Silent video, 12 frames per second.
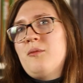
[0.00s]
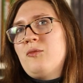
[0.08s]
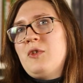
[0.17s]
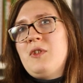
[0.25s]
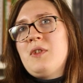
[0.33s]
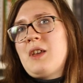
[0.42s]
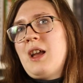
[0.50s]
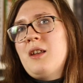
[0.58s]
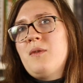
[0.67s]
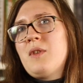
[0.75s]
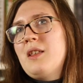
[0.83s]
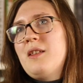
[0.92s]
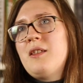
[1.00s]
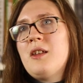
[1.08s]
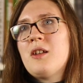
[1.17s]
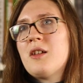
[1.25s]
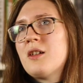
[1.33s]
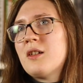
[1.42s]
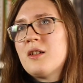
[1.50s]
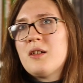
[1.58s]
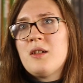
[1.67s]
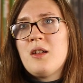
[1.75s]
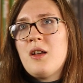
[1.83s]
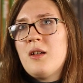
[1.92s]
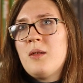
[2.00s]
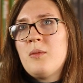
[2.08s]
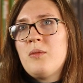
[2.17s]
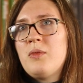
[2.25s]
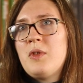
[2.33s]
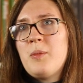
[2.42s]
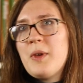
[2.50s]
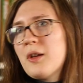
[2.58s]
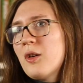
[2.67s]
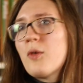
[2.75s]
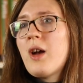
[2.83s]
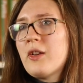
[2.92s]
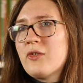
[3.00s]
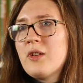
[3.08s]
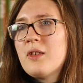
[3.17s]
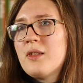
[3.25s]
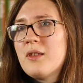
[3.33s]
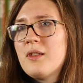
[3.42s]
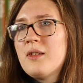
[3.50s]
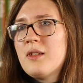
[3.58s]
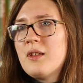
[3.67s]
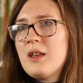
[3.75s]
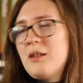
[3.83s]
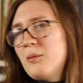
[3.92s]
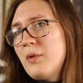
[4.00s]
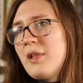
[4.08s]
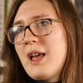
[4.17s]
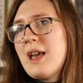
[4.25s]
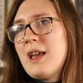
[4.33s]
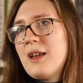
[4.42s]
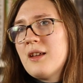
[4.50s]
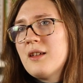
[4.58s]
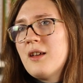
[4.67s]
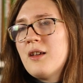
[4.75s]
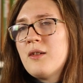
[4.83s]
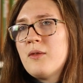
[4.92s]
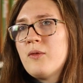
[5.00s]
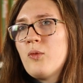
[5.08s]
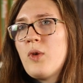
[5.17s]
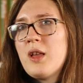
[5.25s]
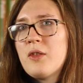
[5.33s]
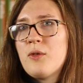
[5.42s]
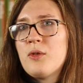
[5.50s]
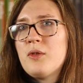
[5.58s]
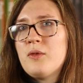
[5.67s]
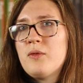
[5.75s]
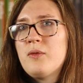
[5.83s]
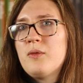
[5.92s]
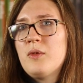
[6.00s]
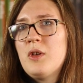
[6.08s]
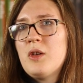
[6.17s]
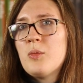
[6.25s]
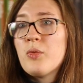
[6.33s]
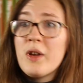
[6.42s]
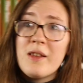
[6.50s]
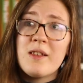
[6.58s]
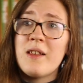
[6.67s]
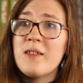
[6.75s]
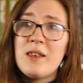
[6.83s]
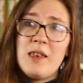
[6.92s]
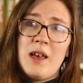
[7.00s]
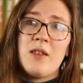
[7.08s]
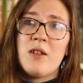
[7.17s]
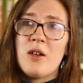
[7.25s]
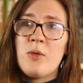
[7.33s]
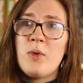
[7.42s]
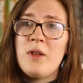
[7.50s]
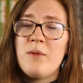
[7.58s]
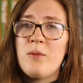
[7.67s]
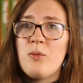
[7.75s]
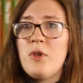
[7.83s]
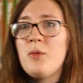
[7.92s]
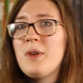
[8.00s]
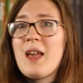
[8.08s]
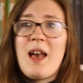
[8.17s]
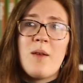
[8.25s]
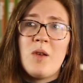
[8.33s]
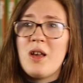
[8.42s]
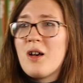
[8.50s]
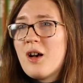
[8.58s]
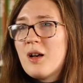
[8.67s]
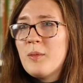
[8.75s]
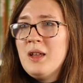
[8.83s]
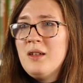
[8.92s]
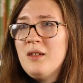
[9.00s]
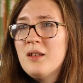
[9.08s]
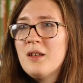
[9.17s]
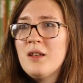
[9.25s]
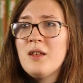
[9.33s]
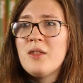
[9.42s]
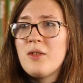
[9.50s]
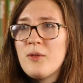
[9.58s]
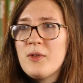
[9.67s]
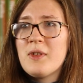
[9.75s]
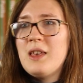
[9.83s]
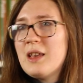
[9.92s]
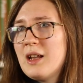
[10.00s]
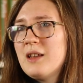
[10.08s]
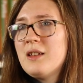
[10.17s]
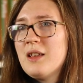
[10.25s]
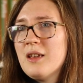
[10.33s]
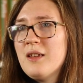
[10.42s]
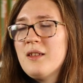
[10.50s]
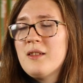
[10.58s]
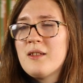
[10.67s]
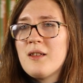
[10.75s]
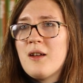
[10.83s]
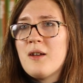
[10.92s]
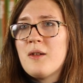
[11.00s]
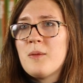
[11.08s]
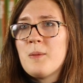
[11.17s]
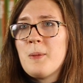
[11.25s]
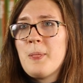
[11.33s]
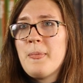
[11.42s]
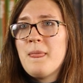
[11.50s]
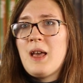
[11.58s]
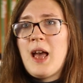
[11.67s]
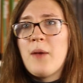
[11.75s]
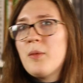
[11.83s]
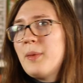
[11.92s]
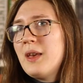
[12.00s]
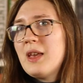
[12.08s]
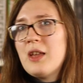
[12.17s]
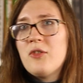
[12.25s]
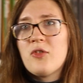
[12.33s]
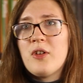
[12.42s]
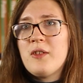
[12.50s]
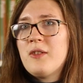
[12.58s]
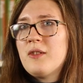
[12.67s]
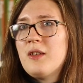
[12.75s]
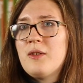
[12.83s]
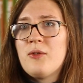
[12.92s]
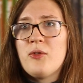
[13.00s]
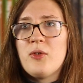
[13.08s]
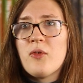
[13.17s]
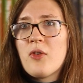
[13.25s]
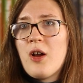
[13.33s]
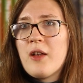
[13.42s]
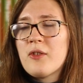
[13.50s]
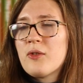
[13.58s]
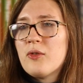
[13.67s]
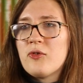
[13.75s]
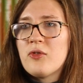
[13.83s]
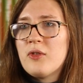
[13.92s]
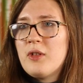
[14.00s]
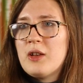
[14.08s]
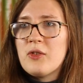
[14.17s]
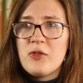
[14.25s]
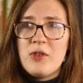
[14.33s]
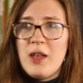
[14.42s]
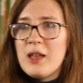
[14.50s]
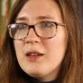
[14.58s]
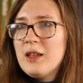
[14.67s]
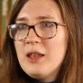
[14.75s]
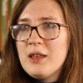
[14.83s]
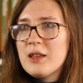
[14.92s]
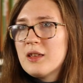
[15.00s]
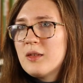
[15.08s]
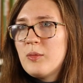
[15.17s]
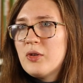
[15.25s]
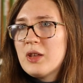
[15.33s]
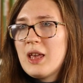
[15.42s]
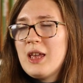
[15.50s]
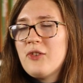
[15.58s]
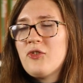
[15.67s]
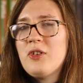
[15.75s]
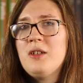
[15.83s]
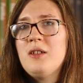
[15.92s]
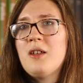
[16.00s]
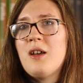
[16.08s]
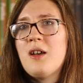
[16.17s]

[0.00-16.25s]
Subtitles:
just kind of consider the bigger questions in play of what sort of brings us together, what do we have in common, those key ideas. I have a big interest in sort of cross-cultural understanding and communication.